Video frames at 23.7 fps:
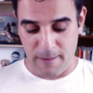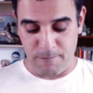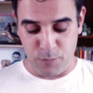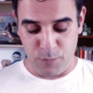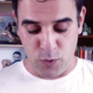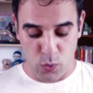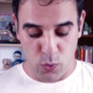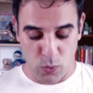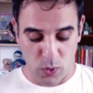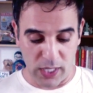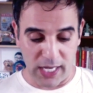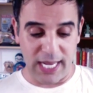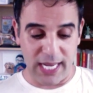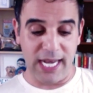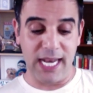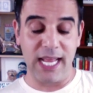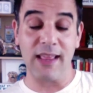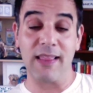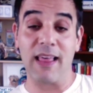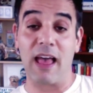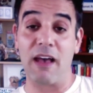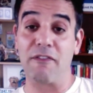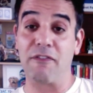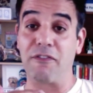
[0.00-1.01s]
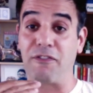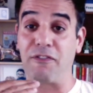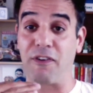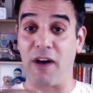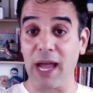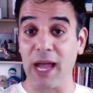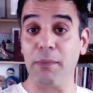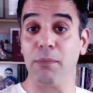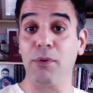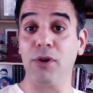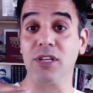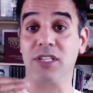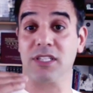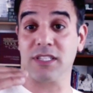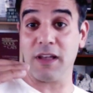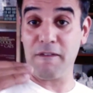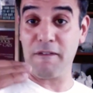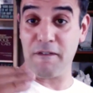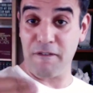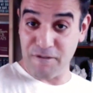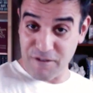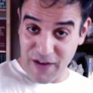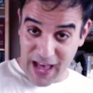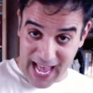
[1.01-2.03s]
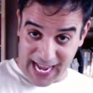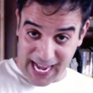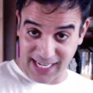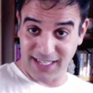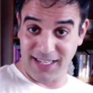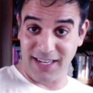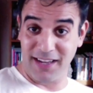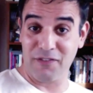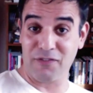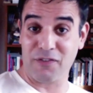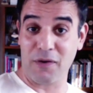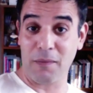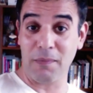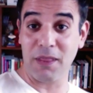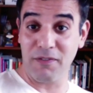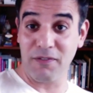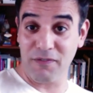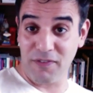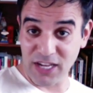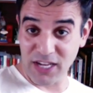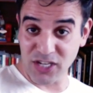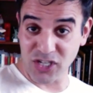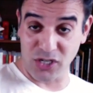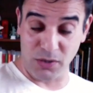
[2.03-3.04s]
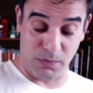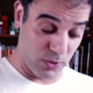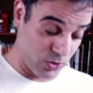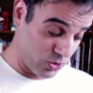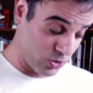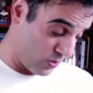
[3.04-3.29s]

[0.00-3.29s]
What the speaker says: you were getting that fibrous effect from the vegetable.